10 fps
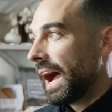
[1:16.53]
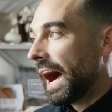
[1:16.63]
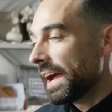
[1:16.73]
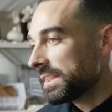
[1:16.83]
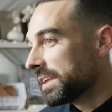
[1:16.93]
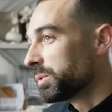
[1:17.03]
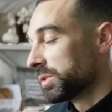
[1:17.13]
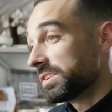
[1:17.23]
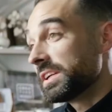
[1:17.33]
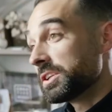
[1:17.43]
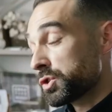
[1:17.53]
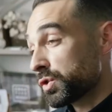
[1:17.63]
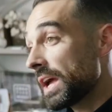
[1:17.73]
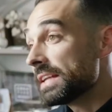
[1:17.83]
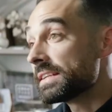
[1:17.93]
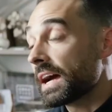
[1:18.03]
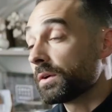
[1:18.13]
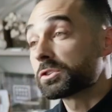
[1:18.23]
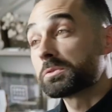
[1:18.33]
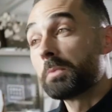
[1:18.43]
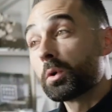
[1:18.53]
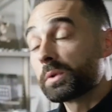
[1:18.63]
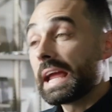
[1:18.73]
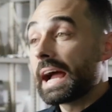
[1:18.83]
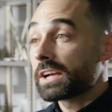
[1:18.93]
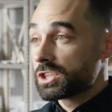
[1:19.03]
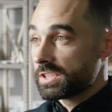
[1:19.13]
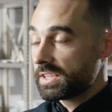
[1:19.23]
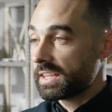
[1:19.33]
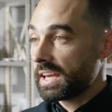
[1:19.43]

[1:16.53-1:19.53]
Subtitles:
I think we're seeing a trend now, a small reaction to